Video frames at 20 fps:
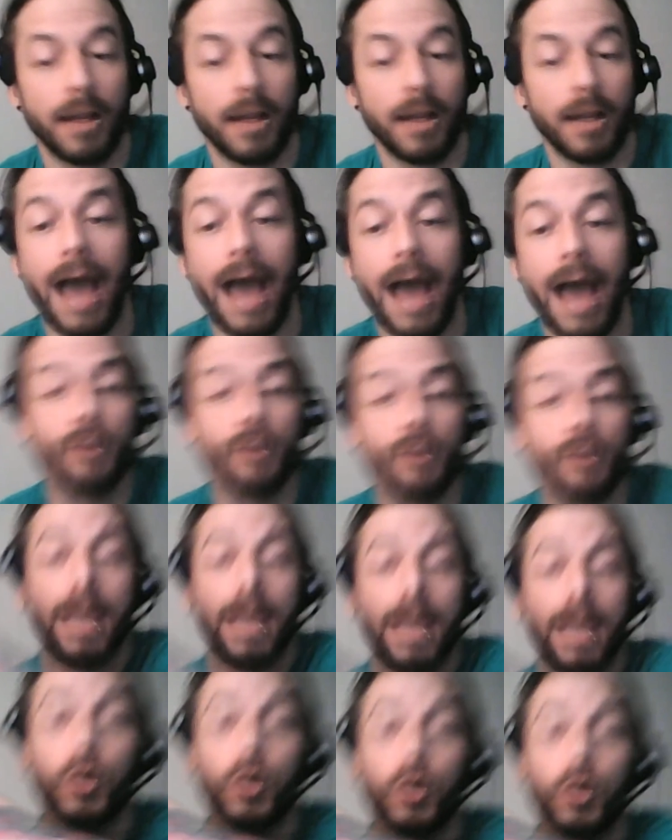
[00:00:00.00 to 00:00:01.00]
I have her
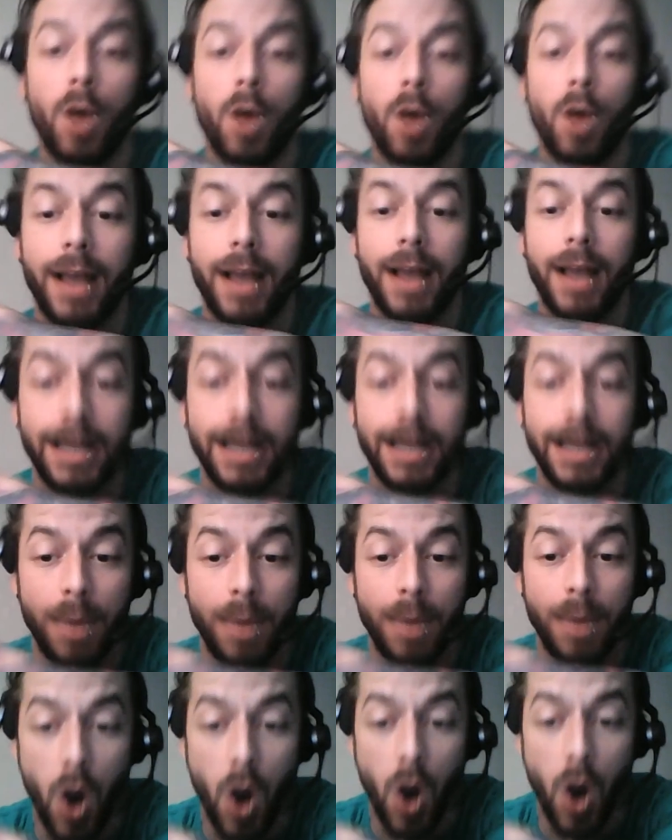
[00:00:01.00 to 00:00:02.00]
tattooed on my goddamn
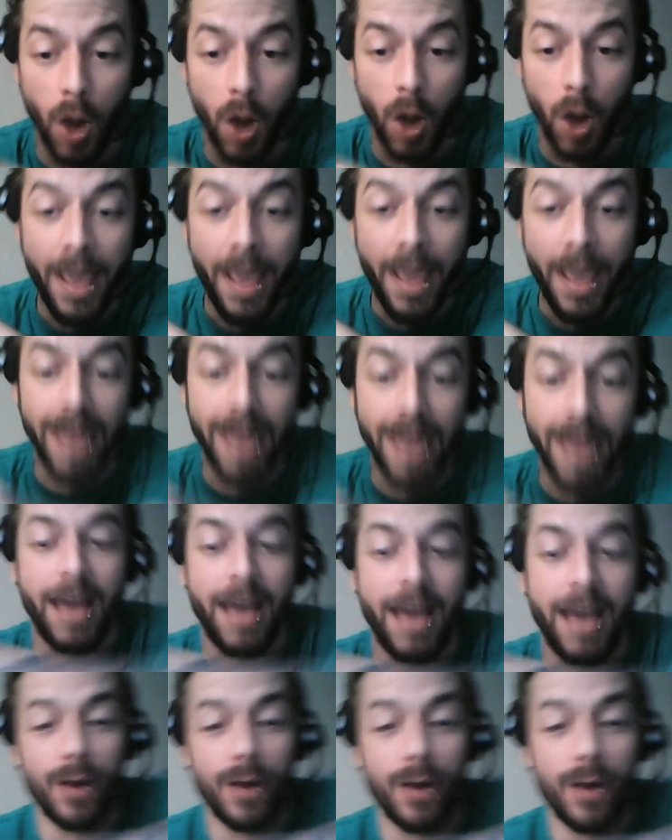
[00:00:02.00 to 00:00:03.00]
arm and have had
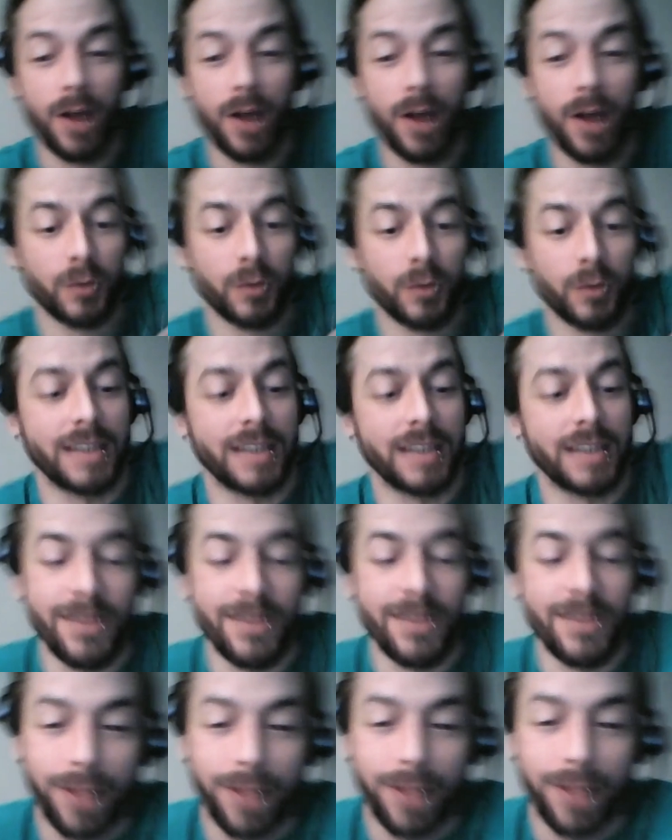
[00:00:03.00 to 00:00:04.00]
her there for
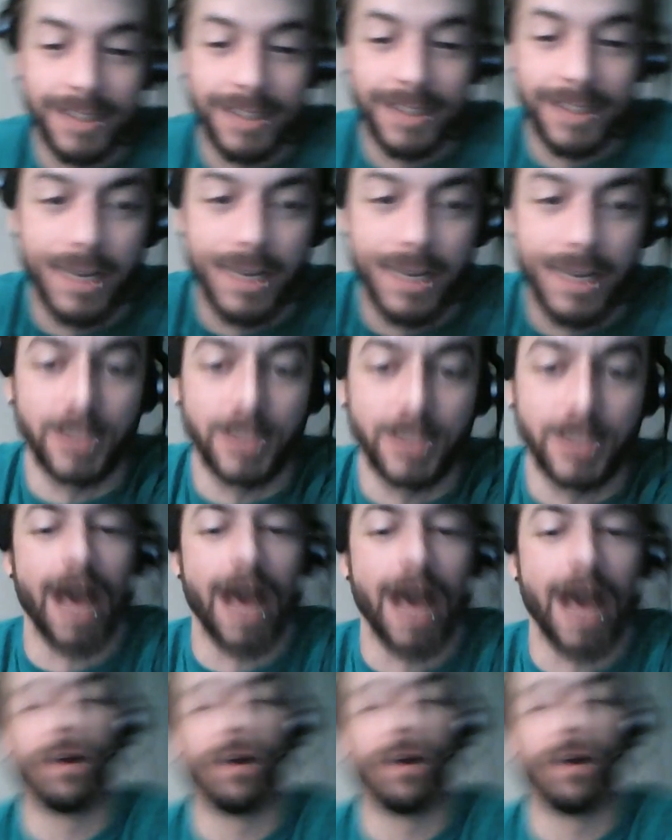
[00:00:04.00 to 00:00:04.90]
7+ years now.